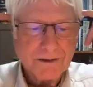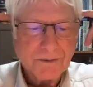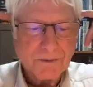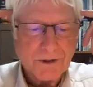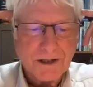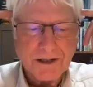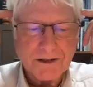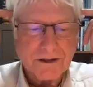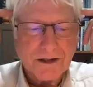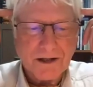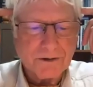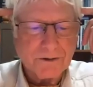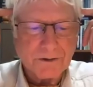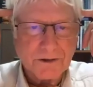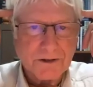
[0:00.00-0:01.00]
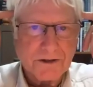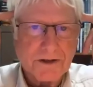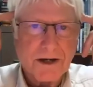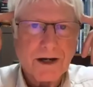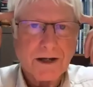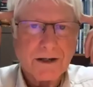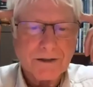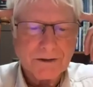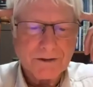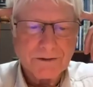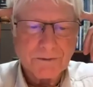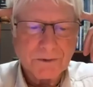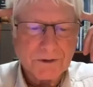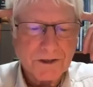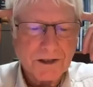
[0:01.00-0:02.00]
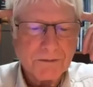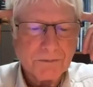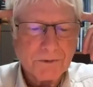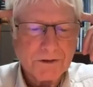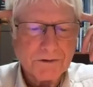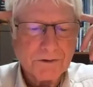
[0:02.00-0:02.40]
I cannot learn a knot it would take me